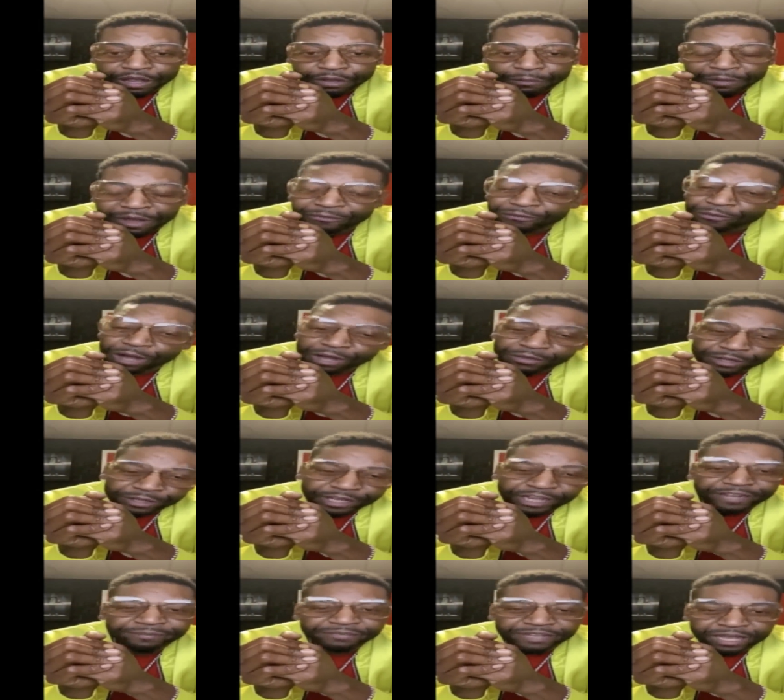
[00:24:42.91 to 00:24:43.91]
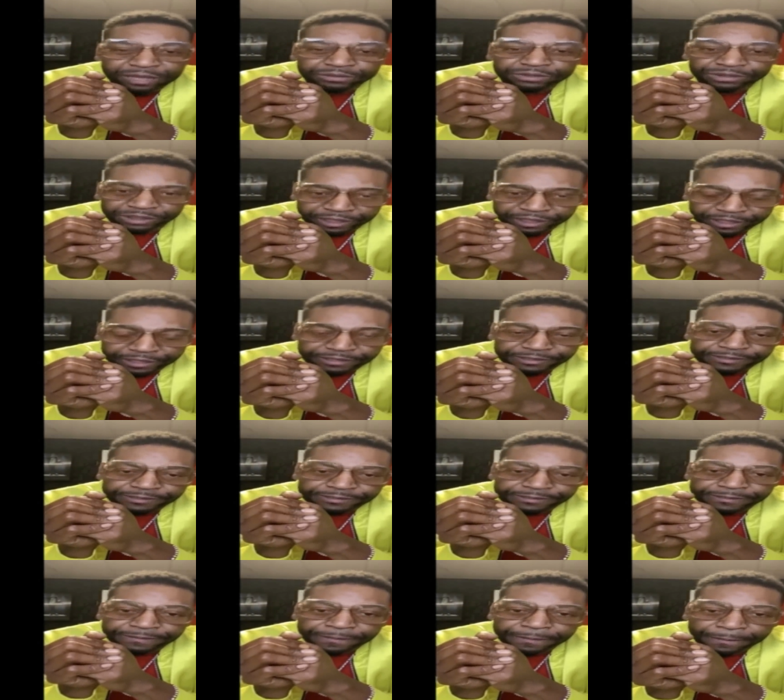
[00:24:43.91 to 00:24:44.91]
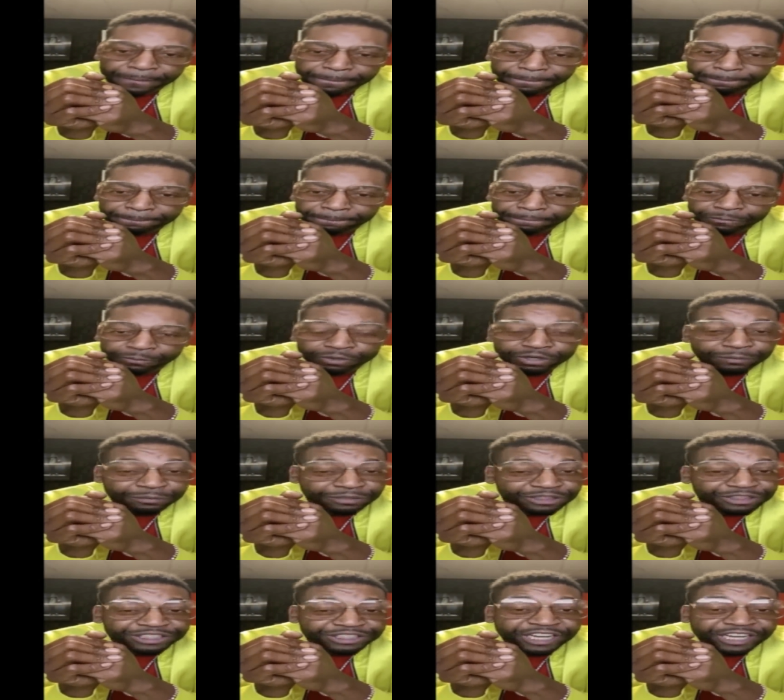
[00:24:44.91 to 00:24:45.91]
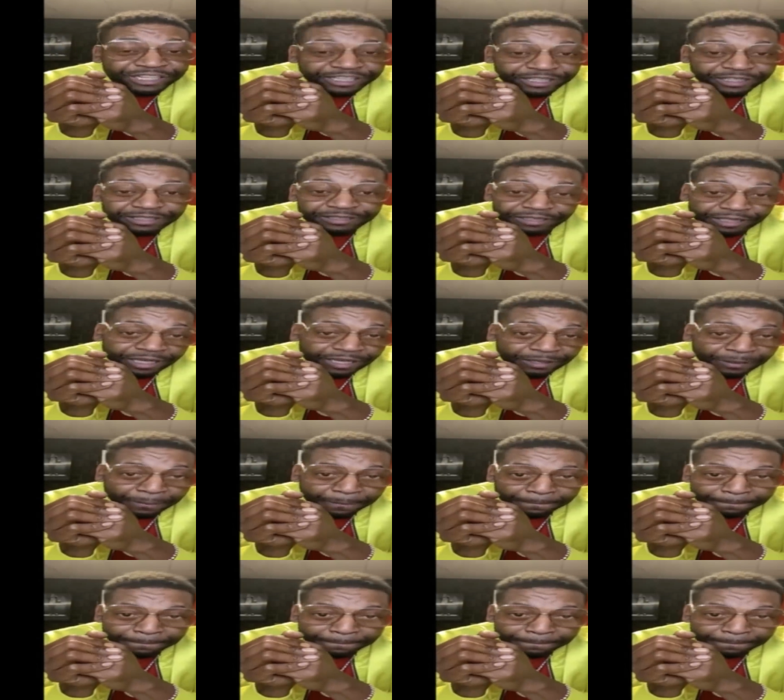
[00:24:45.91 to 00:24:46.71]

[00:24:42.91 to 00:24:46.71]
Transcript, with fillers: My father came downstairs with a machete in his hand.